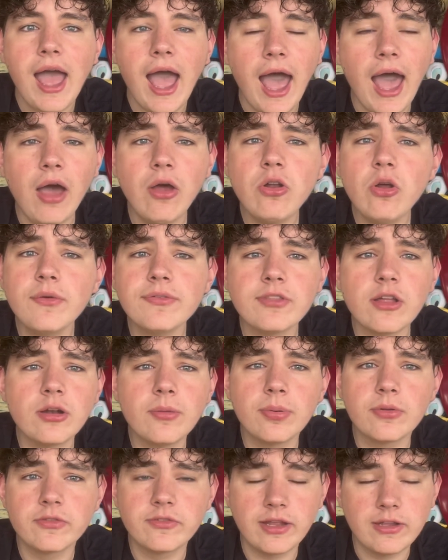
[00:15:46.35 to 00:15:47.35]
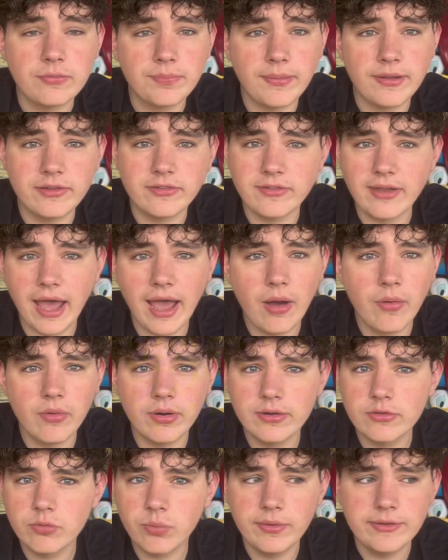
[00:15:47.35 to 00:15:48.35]
I don't know if Thunderbolts takes place now or
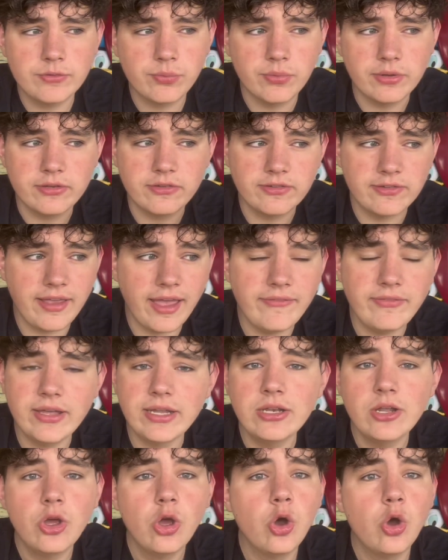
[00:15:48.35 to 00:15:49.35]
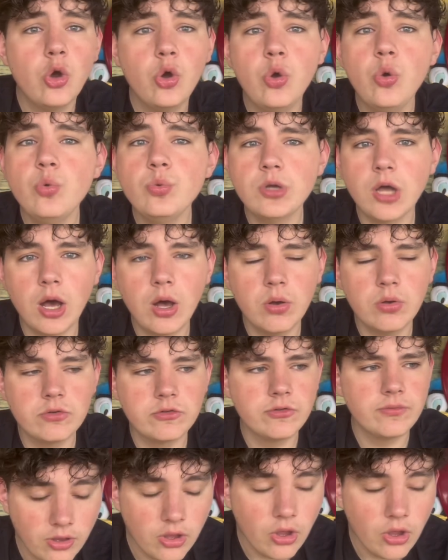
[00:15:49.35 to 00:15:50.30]
in 2027. Who knows?